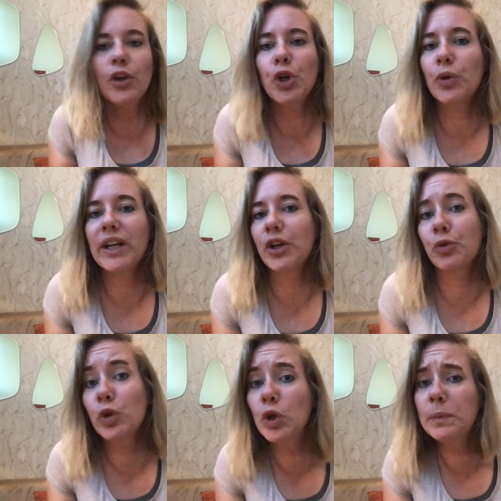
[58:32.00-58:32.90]
or in a
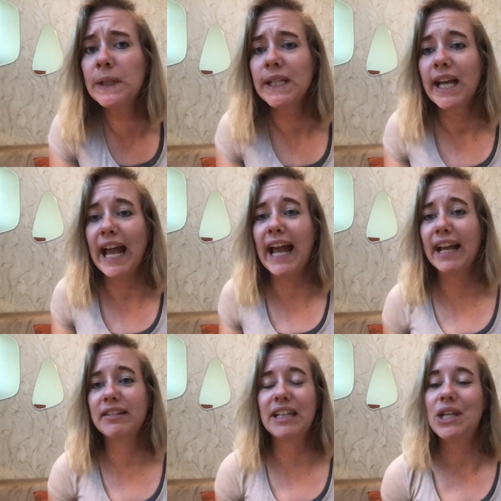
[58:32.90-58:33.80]
group.
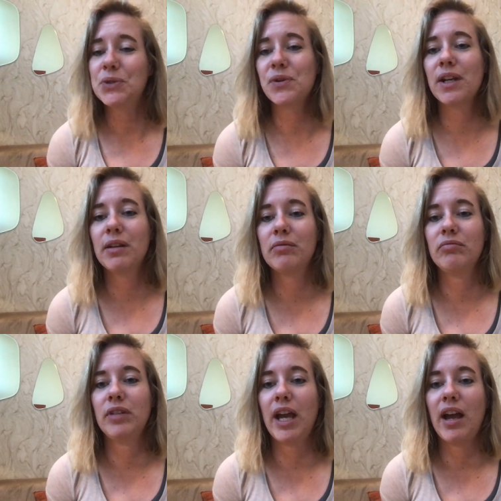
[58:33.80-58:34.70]
And even,
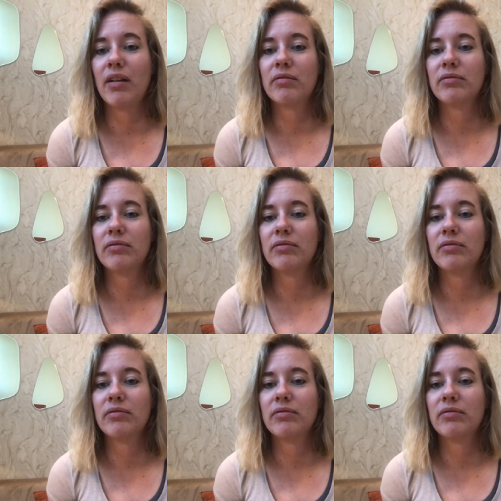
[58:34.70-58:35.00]
yeah,